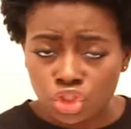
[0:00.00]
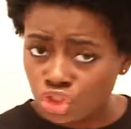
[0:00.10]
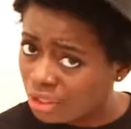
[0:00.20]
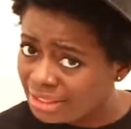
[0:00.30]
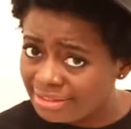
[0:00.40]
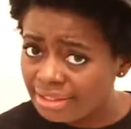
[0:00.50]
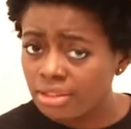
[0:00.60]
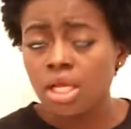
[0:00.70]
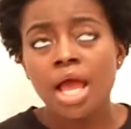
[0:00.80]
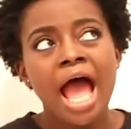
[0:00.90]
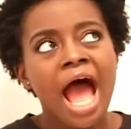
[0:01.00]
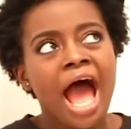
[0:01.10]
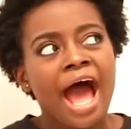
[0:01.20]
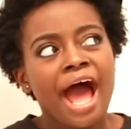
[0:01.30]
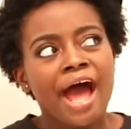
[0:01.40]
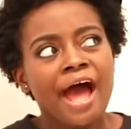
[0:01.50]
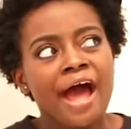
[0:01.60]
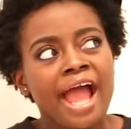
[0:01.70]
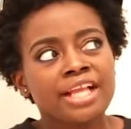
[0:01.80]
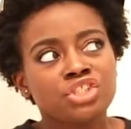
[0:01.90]
Johnson.
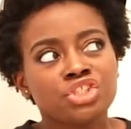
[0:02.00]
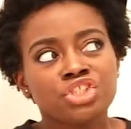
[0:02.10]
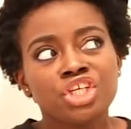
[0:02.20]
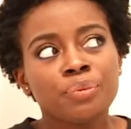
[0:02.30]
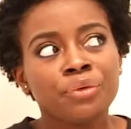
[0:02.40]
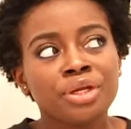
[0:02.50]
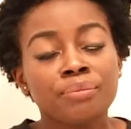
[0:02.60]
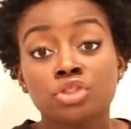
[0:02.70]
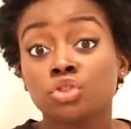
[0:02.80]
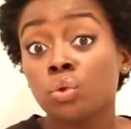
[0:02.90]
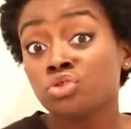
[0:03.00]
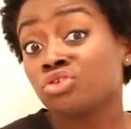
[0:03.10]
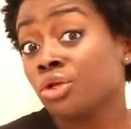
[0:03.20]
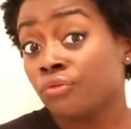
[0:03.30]
And she pretty much goes to